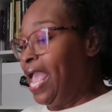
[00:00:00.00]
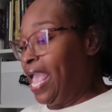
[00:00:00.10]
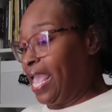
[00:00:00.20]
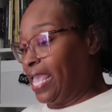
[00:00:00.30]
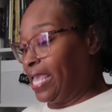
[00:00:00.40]

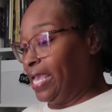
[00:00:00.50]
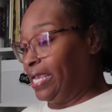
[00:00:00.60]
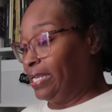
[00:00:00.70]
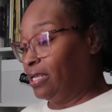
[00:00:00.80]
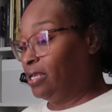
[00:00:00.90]

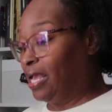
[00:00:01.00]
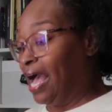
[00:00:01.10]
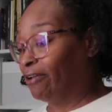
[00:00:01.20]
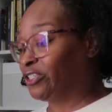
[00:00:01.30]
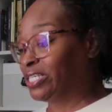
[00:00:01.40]
And
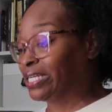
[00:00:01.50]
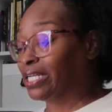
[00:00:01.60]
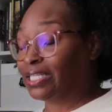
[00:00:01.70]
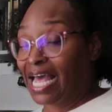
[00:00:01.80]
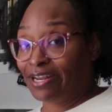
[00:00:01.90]
I've seen
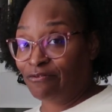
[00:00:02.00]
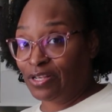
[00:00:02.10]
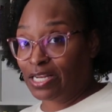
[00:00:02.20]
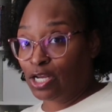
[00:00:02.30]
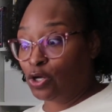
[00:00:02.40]
a lot of
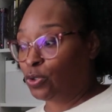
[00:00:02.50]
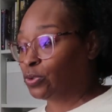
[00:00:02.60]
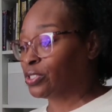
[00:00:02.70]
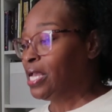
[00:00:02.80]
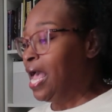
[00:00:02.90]

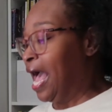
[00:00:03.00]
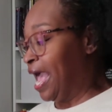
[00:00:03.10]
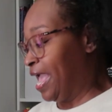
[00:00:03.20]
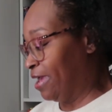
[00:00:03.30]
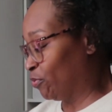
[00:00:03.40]
videos. I
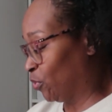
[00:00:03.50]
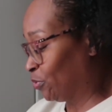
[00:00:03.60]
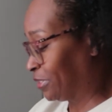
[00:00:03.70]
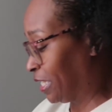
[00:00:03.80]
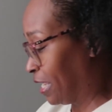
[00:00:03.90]
had
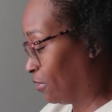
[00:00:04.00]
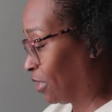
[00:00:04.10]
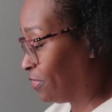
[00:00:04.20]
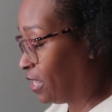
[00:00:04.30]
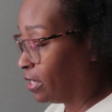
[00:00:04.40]
wrote down,
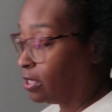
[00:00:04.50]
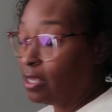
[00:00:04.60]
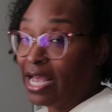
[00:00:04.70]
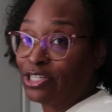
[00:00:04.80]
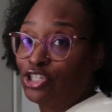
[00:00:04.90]
I think
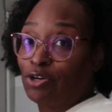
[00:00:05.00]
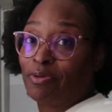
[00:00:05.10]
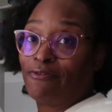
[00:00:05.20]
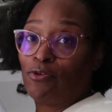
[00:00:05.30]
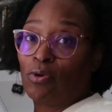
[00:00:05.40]
I shared
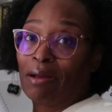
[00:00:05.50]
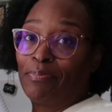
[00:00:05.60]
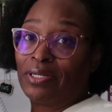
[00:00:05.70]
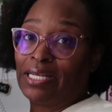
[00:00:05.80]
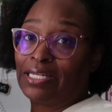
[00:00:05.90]
before, I
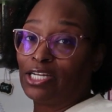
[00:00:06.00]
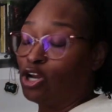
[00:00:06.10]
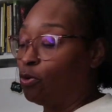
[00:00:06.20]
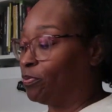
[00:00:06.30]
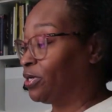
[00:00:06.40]
put in a
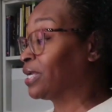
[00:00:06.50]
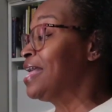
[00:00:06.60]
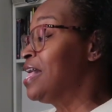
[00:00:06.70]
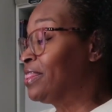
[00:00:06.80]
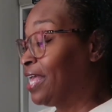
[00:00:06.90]
notebook
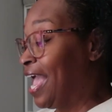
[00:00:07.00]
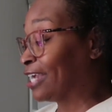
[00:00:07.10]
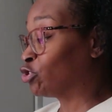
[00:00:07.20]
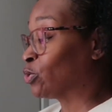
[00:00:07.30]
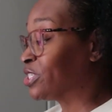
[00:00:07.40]
the
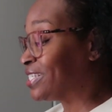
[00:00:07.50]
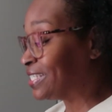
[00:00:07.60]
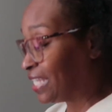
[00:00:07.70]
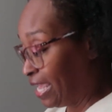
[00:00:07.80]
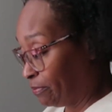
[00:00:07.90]
actual
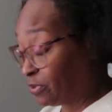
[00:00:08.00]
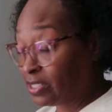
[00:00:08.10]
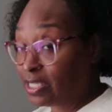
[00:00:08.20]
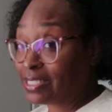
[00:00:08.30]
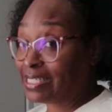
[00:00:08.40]

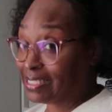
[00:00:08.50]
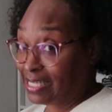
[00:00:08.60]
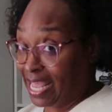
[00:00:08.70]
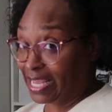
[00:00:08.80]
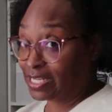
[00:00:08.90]
steps to
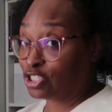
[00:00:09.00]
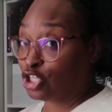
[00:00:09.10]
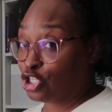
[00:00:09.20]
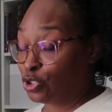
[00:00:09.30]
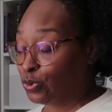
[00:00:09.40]
take
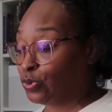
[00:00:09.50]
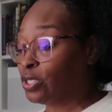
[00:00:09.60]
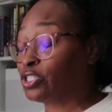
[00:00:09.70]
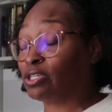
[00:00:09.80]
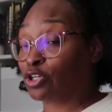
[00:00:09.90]
to
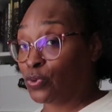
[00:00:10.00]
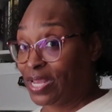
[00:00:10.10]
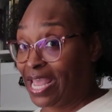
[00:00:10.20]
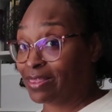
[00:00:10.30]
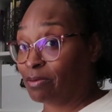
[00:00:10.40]

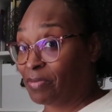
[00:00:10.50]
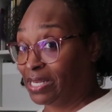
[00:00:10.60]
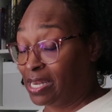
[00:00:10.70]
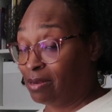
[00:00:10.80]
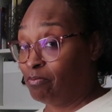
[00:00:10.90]
create the
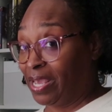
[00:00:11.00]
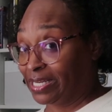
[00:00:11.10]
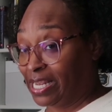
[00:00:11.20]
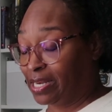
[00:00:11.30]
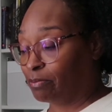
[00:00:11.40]

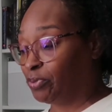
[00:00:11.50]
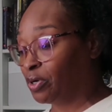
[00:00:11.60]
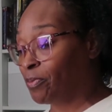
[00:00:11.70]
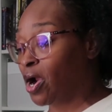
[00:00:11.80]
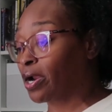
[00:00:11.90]
magnetic
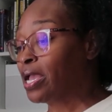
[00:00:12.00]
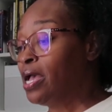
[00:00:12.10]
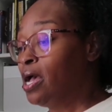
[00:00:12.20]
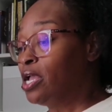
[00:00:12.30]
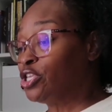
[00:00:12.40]
bookmark
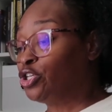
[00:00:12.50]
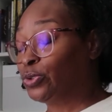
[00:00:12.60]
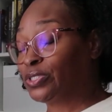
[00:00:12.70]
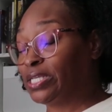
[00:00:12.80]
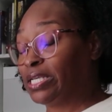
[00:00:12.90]

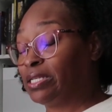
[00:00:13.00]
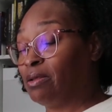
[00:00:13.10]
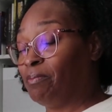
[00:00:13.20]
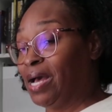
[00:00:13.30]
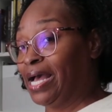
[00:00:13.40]

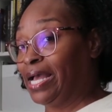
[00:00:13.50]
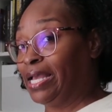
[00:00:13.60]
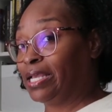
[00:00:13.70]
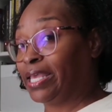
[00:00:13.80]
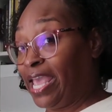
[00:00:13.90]
using
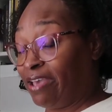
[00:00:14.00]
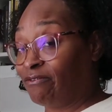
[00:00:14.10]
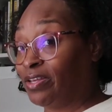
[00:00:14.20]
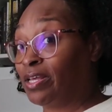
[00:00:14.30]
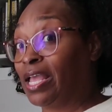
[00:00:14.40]
my
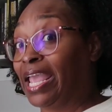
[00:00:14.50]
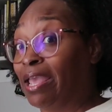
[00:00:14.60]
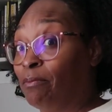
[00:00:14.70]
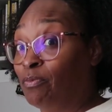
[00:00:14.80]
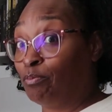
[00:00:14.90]
Canva
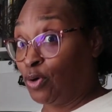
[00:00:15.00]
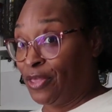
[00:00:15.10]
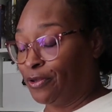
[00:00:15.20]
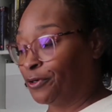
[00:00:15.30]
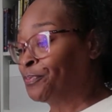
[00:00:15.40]
and
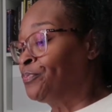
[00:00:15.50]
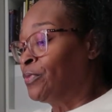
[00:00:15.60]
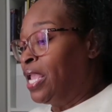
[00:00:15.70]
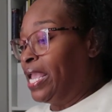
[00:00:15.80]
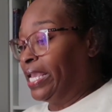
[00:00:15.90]
Brother.
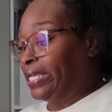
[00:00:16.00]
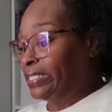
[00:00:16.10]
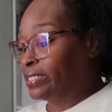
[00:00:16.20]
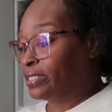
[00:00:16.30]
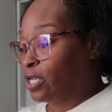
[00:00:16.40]

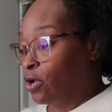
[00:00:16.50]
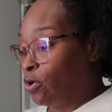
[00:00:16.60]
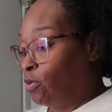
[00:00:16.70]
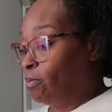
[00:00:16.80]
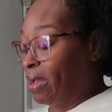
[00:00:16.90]
And
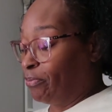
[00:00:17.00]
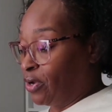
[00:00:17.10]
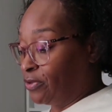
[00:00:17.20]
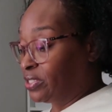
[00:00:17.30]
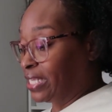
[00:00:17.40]
so my
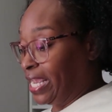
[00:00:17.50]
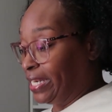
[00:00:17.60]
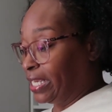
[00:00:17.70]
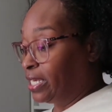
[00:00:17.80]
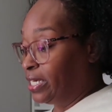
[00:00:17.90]
Brother
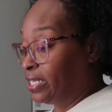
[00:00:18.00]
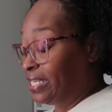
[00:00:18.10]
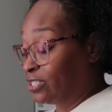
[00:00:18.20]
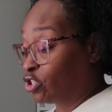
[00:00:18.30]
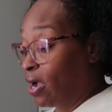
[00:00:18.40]
ScanNCut.
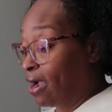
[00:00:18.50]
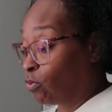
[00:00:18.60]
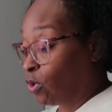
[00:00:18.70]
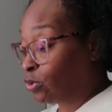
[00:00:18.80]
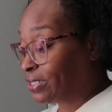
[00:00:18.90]
And so I
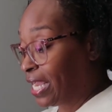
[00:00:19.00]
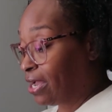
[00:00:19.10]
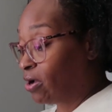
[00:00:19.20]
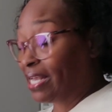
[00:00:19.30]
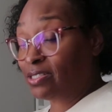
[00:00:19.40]
wrote
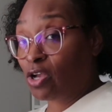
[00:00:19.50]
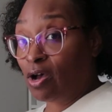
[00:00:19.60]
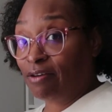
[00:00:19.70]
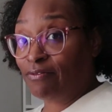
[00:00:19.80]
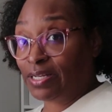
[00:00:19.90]
down, I
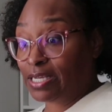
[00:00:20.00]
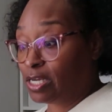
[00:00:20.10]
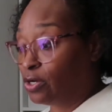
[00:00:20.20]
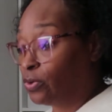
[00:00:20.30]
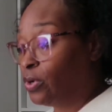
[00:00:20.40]
saw a
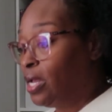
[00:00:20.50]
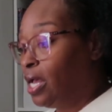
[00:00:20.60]
video,